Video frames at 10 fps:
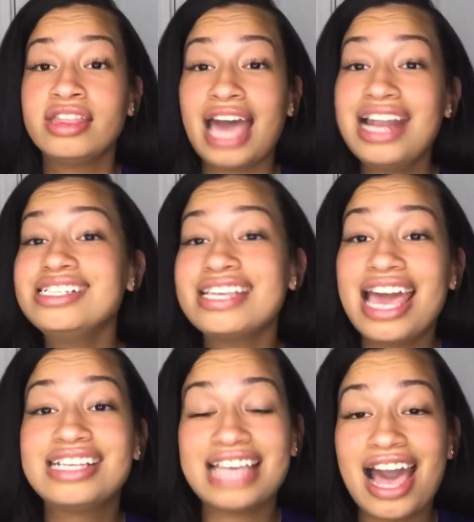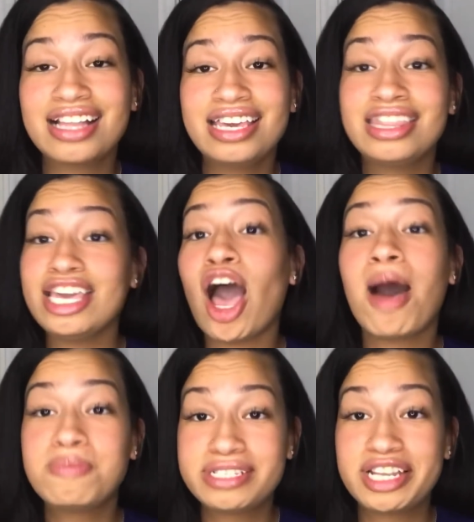That is exactly the
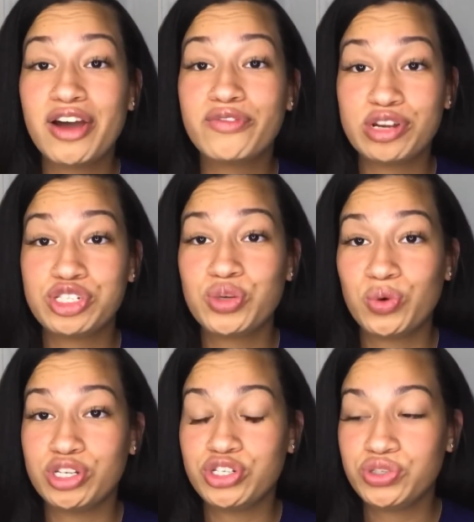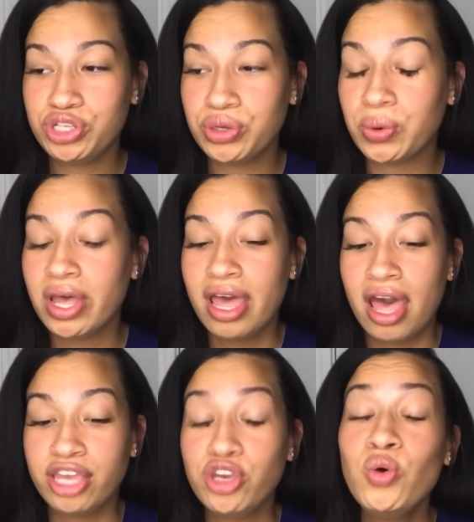opposite of what you want to do.
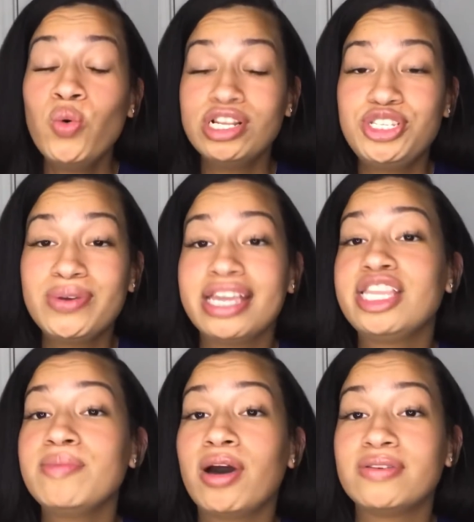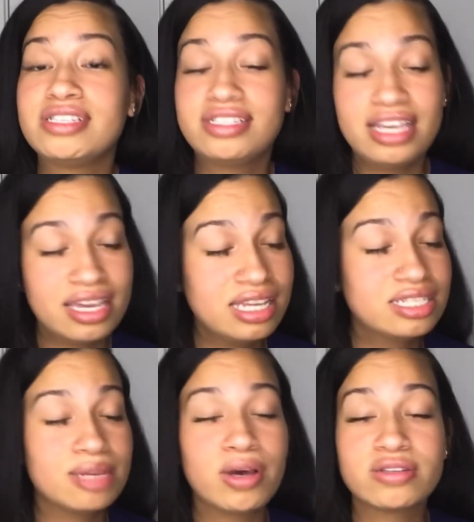You want to get the most
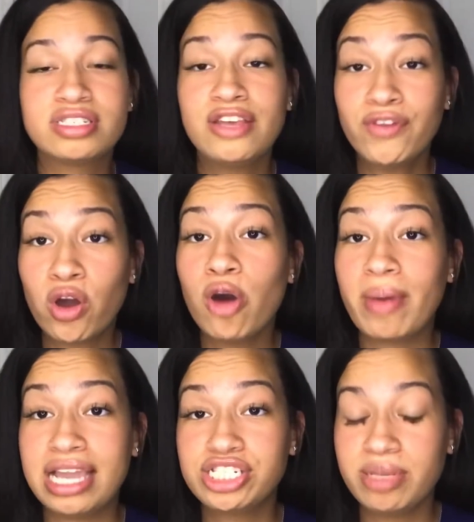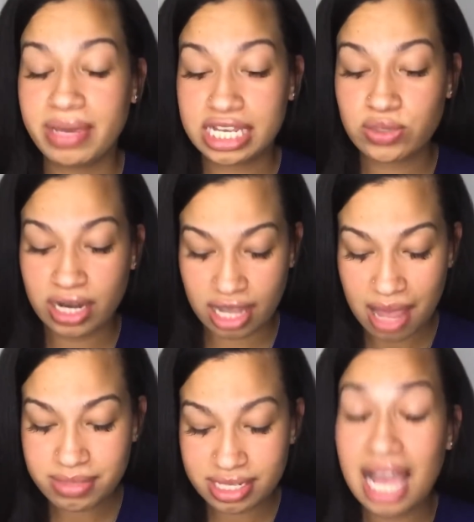sickest, the most difficult patient, because when it
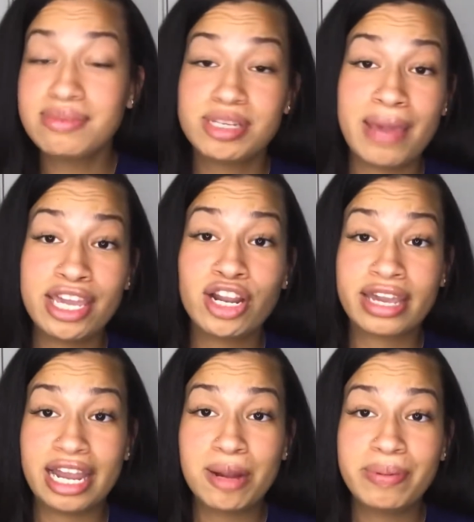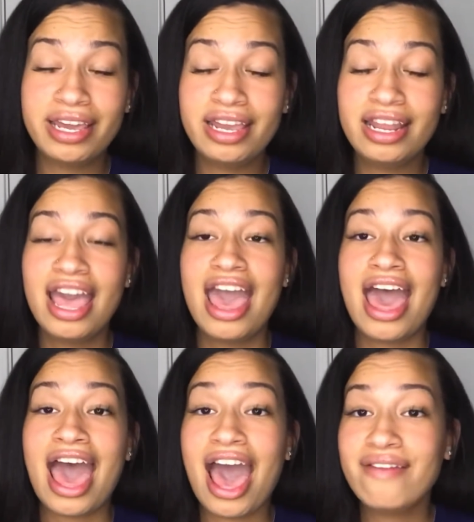comes time to make your care plan,
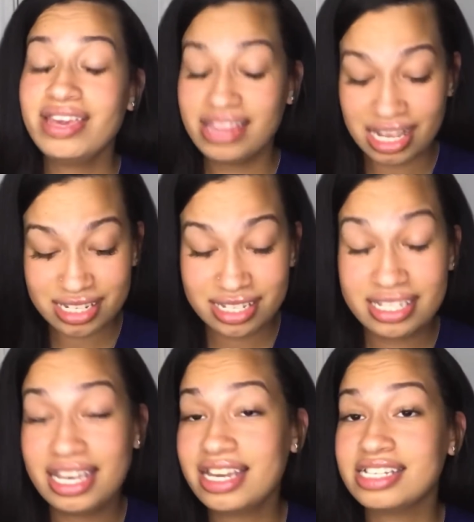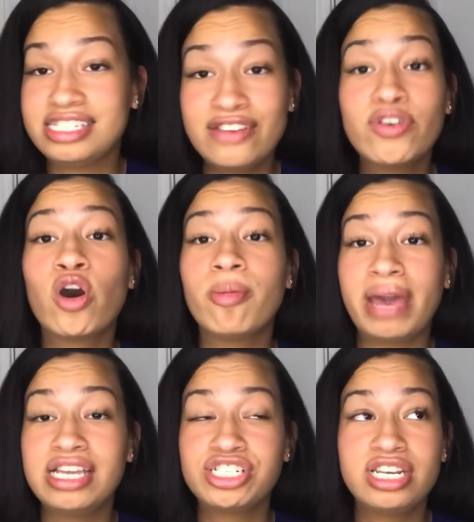having that sick, difficult
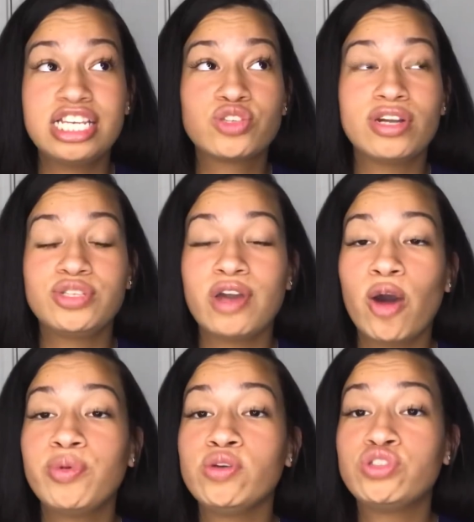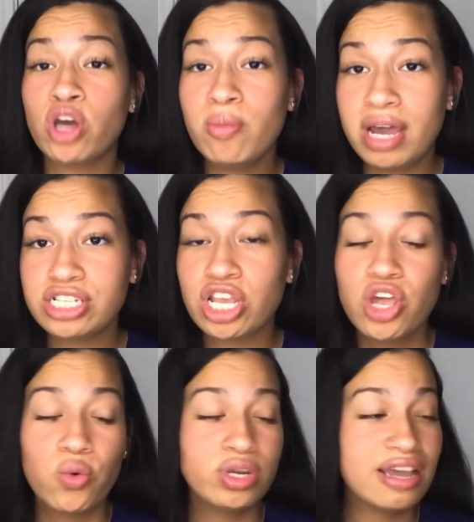patient is going to help you so much
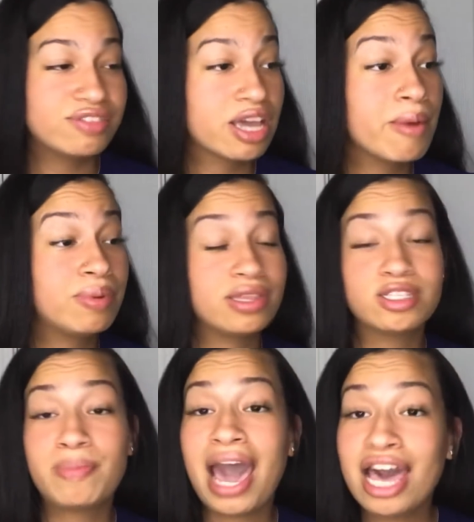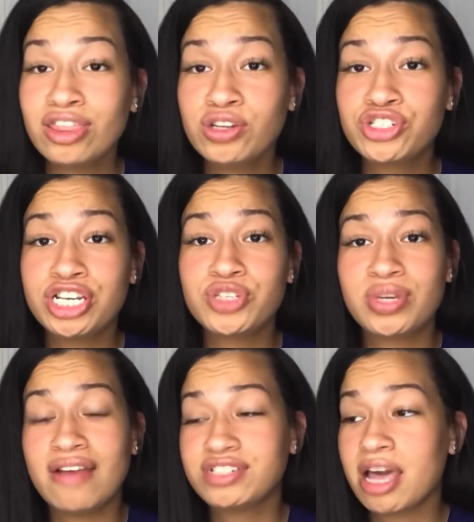when you have to come up with those patho trees,
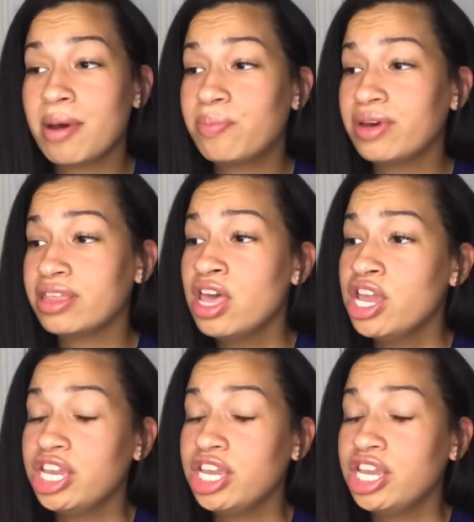when you have to come up with,